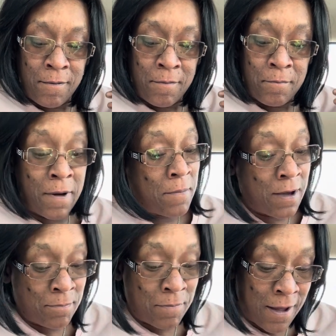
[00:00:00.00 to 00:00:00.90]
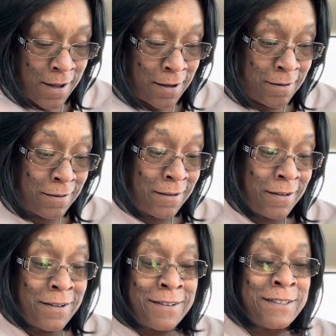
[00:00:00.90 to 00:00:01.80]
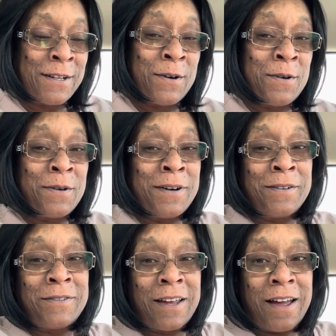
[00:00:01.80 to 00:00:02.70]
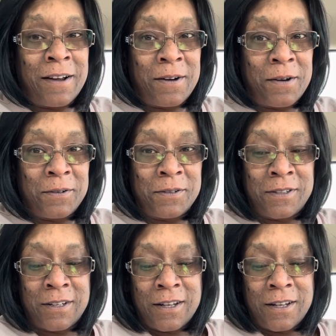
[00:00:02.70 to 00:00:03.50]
my mukbang of tacos.